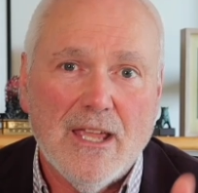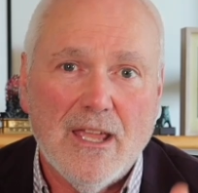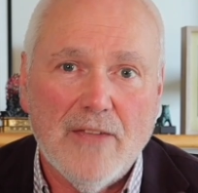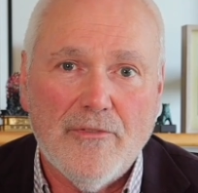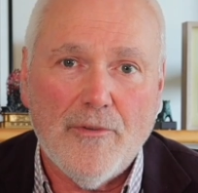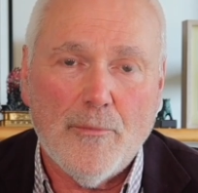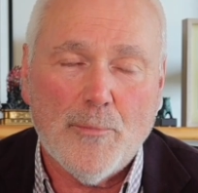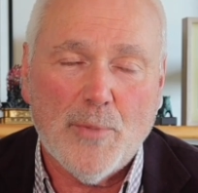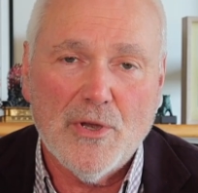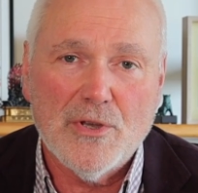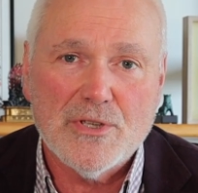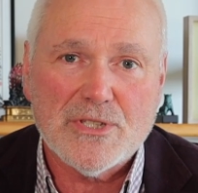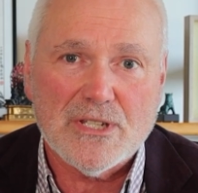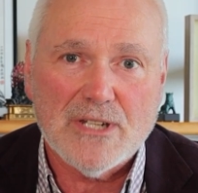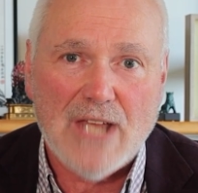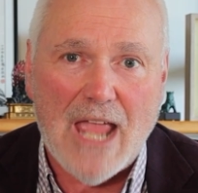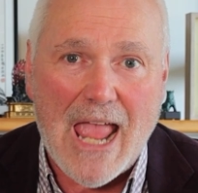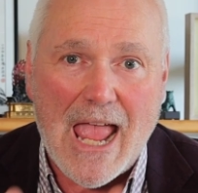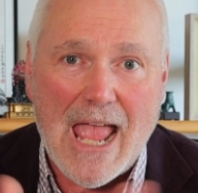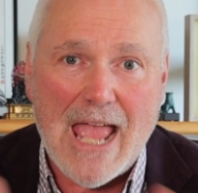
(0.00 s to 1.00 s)
if a person
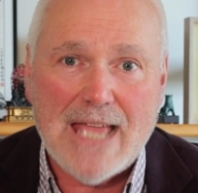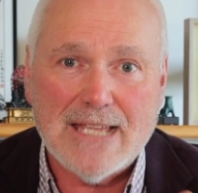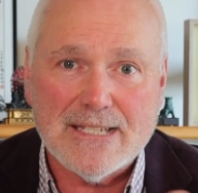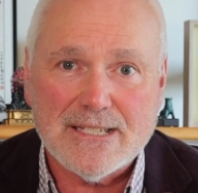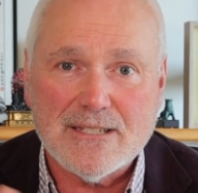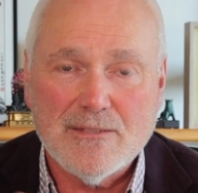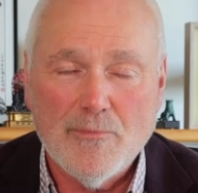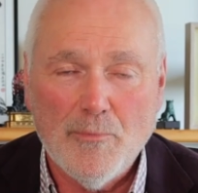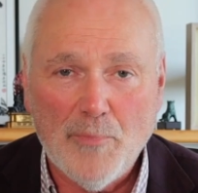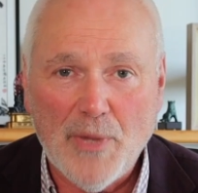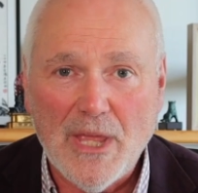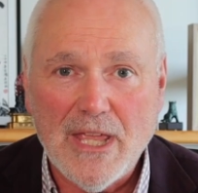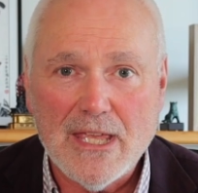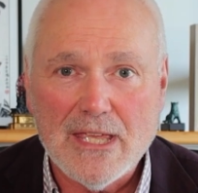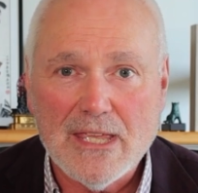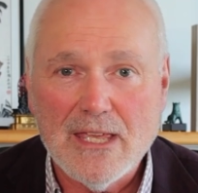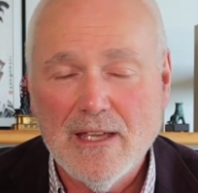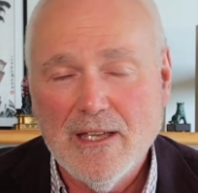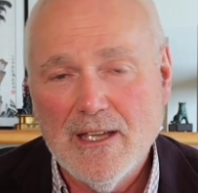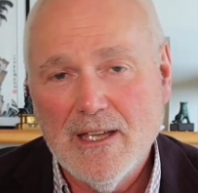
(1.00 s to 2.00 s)
has
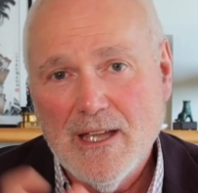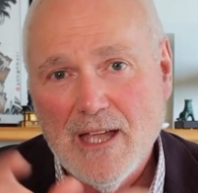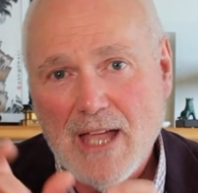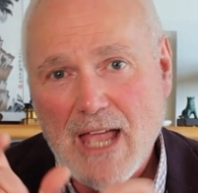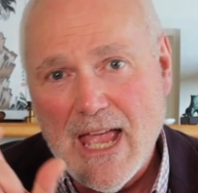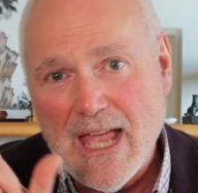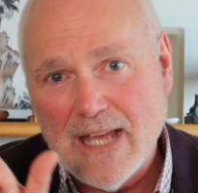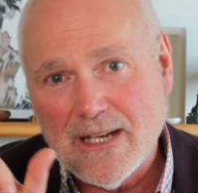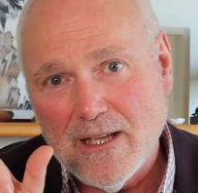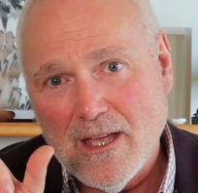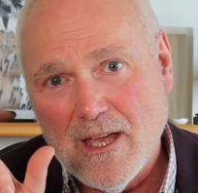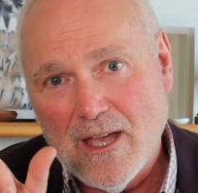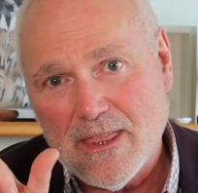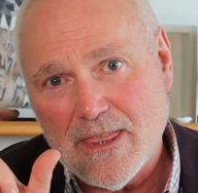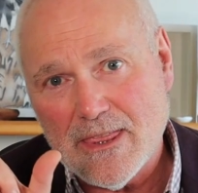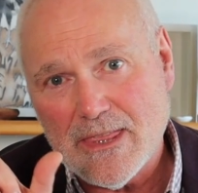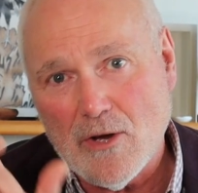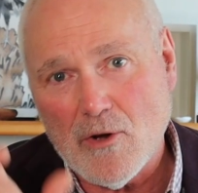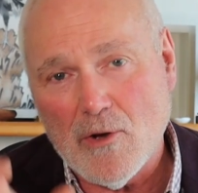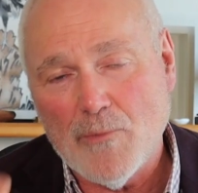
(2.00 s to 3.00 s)
P and a
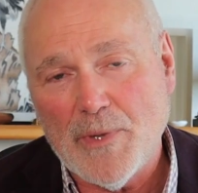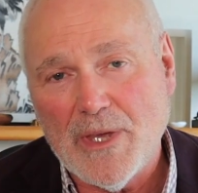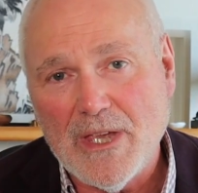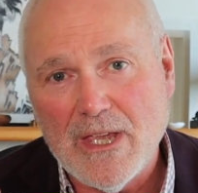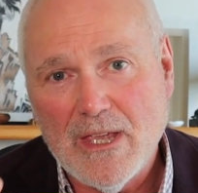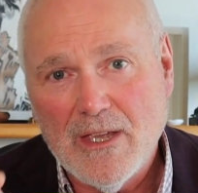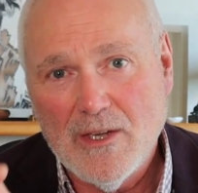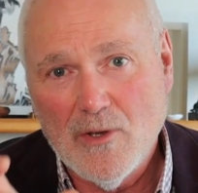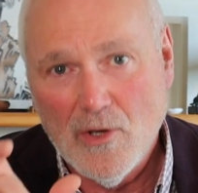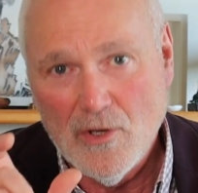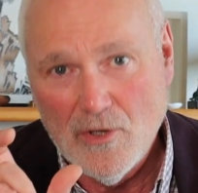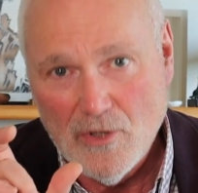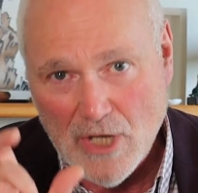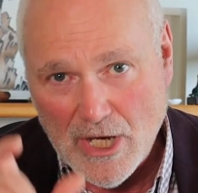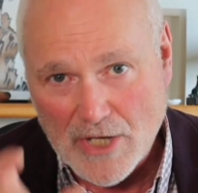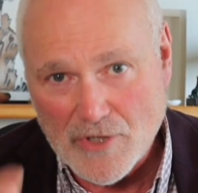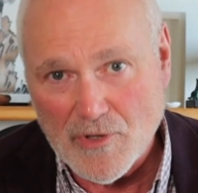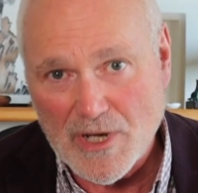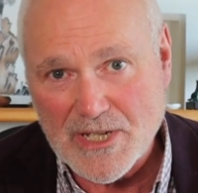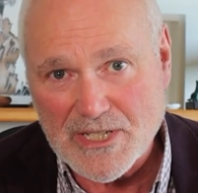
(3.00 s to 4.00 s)
therapy
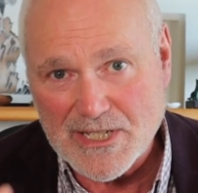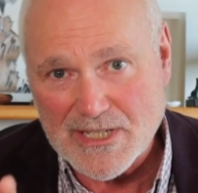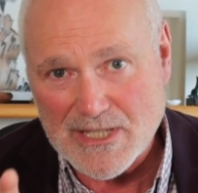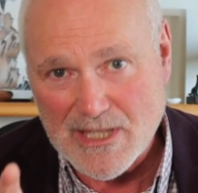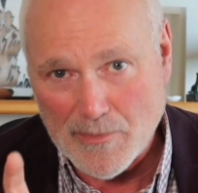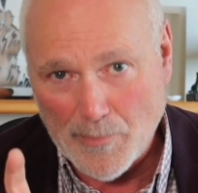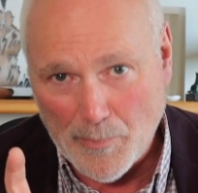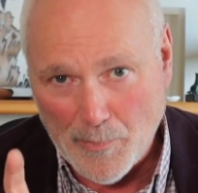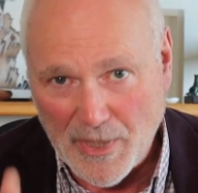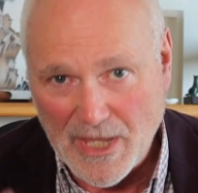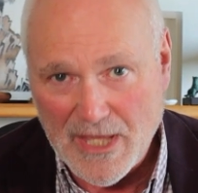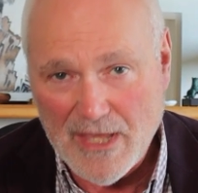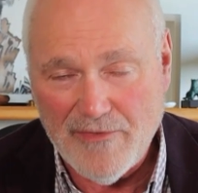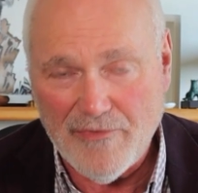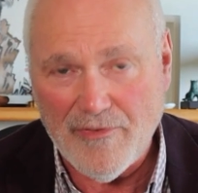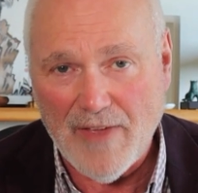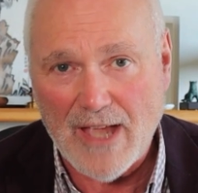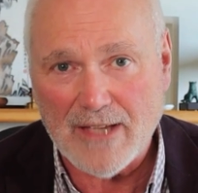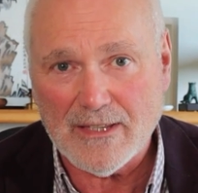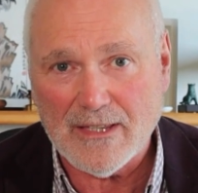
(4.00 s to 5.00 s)
addresses the P
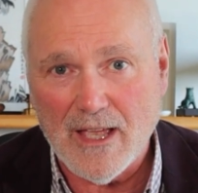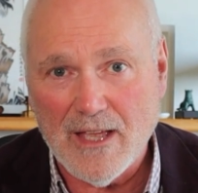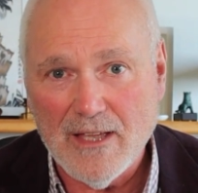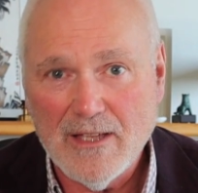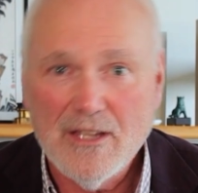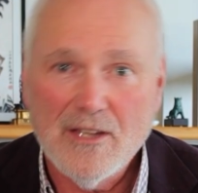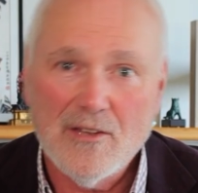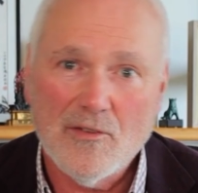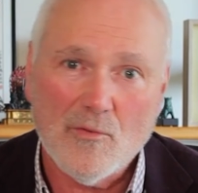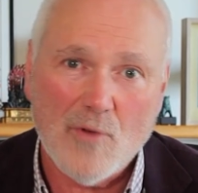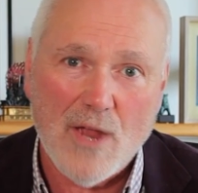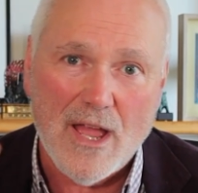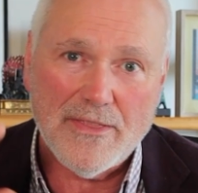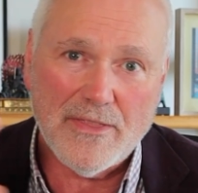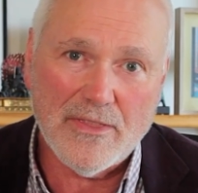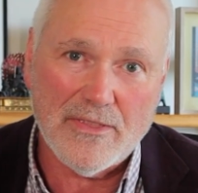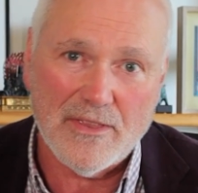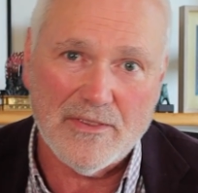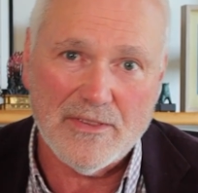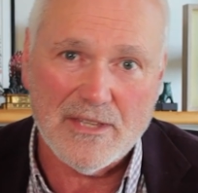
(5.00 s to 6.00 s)
factor
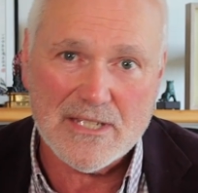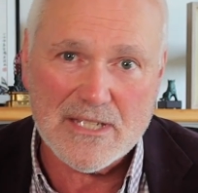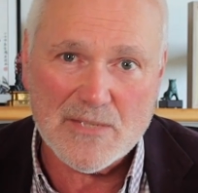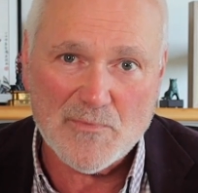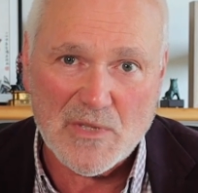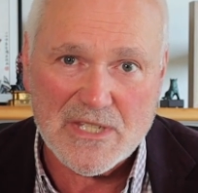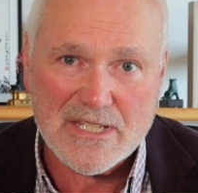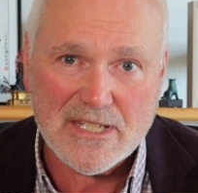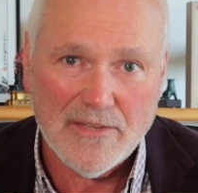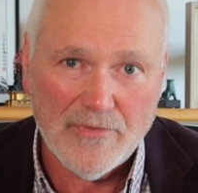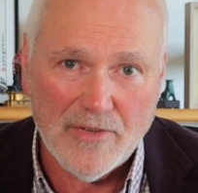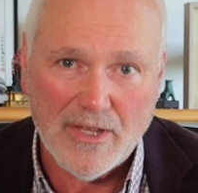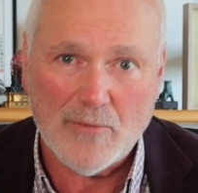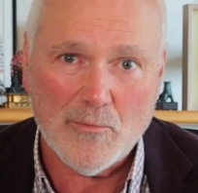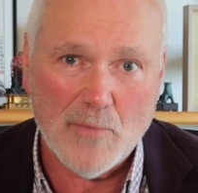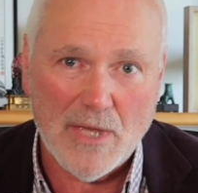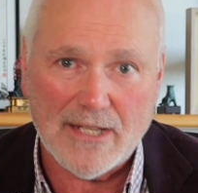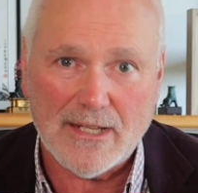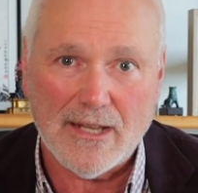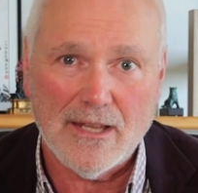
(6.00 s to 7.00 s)
rather than the specific
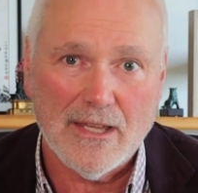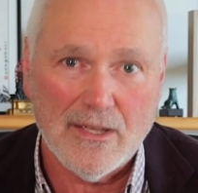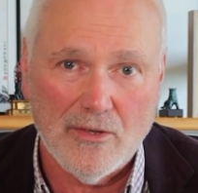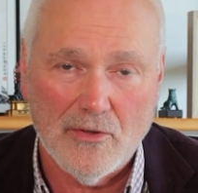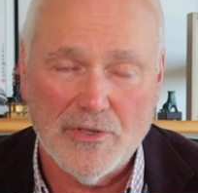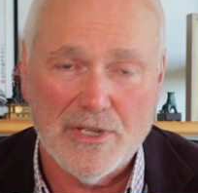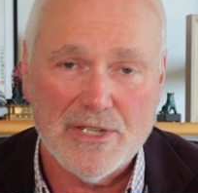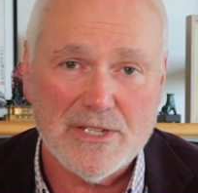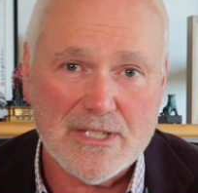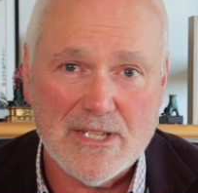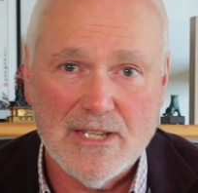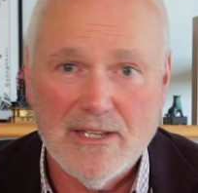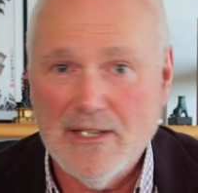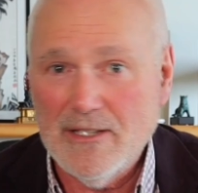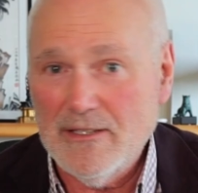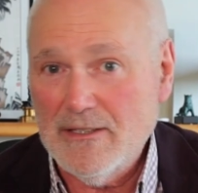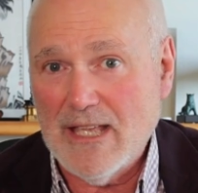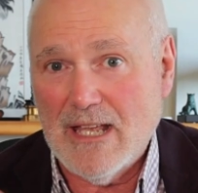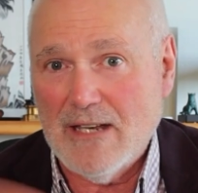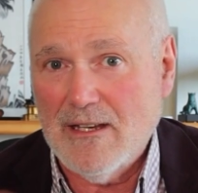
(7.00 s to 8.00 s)
mental illness,
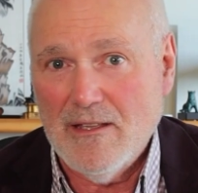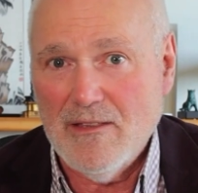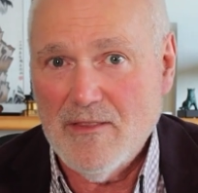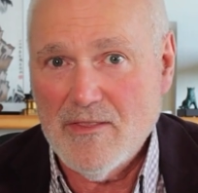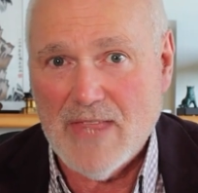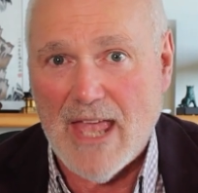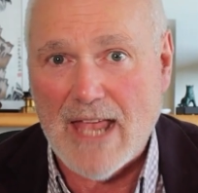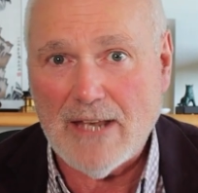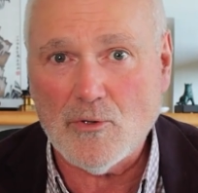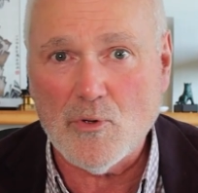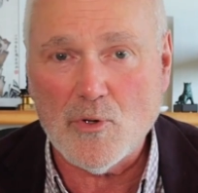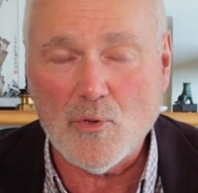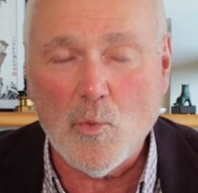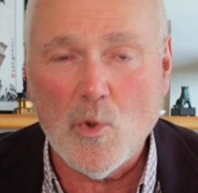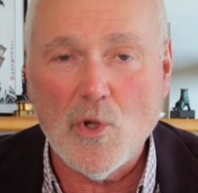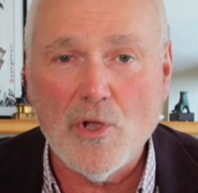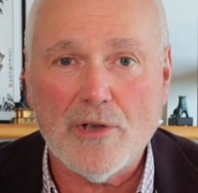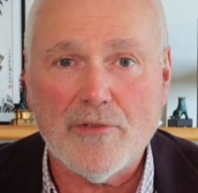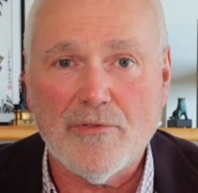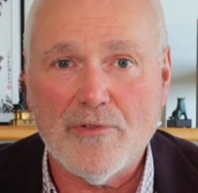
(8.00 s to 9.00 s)
then that could
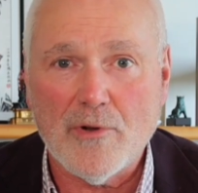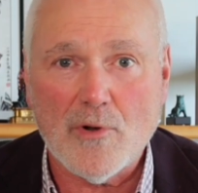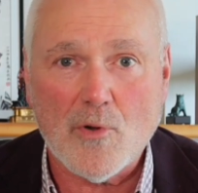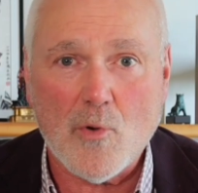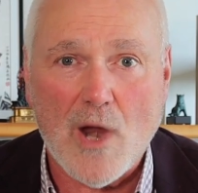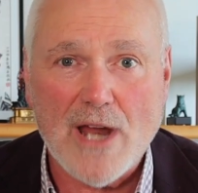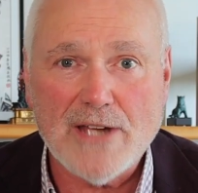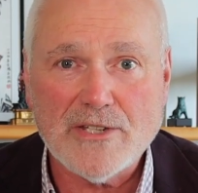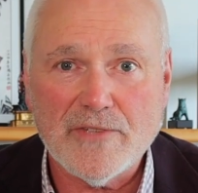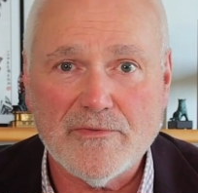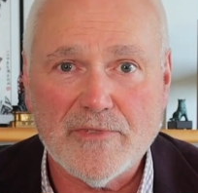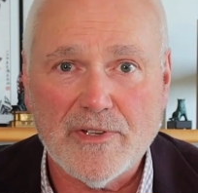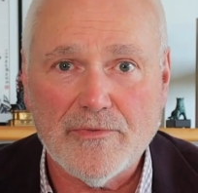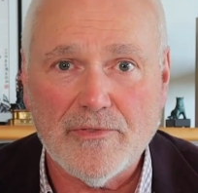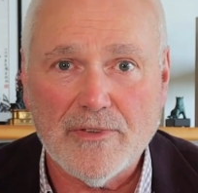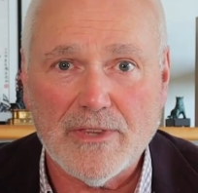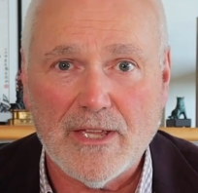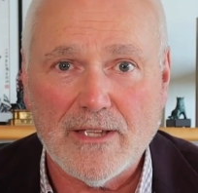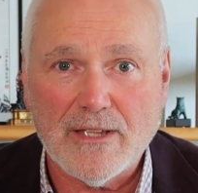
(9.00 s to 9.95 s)
work for a range of different